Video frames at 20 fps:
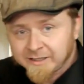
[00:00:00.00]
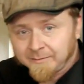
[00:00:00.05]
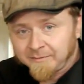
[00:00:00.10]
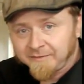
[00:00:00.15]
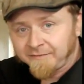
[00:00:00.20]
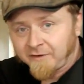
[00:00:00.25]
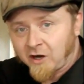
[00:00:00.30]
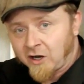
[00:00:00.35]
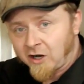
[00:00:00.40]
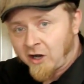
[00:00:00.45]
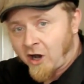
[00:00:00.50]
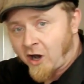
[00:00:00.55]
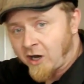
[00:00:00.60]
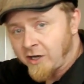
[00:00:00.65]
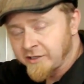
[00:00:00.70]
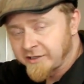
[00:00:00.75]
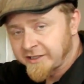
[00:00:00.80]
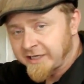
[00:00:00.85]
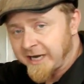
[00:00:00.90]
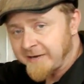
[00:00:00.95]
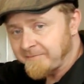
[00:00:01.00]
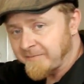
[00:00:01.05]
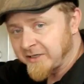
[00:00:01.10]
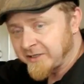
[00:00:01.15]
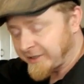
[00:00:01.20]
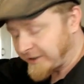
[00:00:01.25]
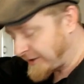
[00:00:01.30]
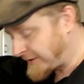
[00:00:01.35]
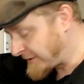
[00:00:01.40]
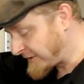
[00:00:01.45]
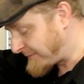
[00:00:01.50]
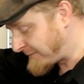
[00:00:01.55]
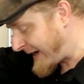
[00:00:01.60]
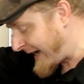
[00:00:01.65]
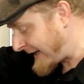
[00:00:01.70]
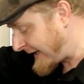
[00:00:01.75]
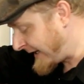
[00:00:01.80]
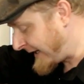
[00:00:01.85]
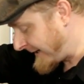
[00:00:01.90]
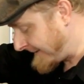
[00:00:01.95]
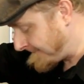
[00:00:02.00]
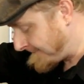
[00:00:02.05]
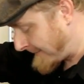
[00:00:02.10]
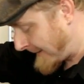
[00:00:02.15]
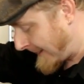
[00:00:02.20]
some of our hardscape materials back in.